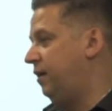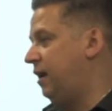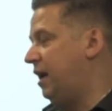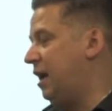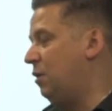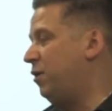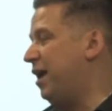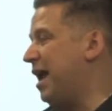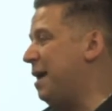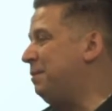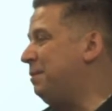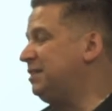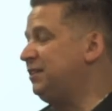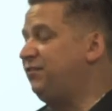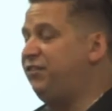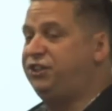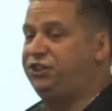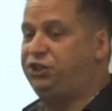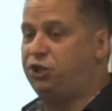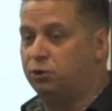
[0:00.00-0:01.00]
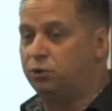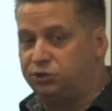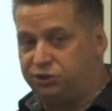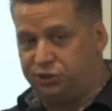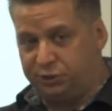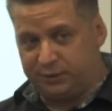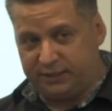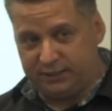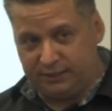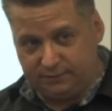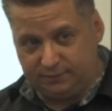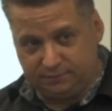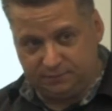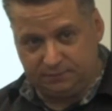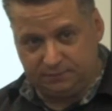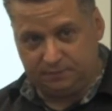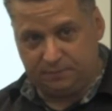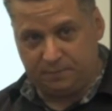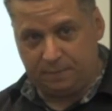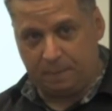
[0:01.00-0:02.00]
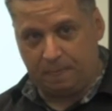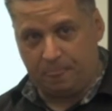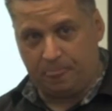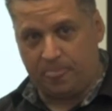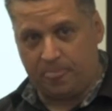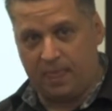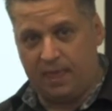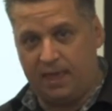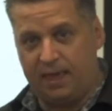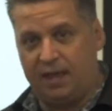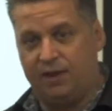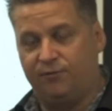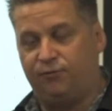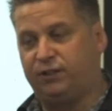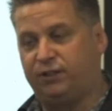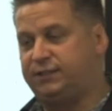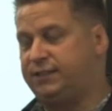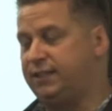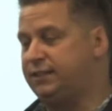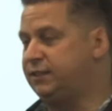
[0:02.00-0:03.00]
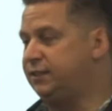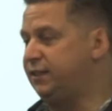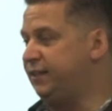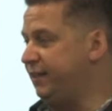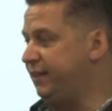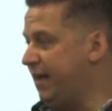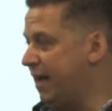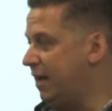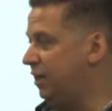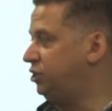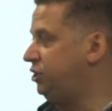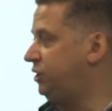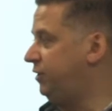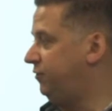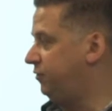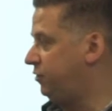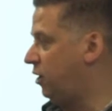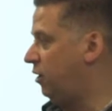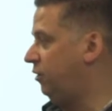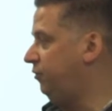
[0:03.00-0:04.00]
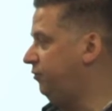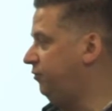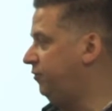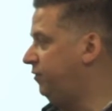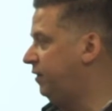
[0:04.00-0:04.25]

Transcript: And what happens if you don't do it? If we stick to the analogy of golf,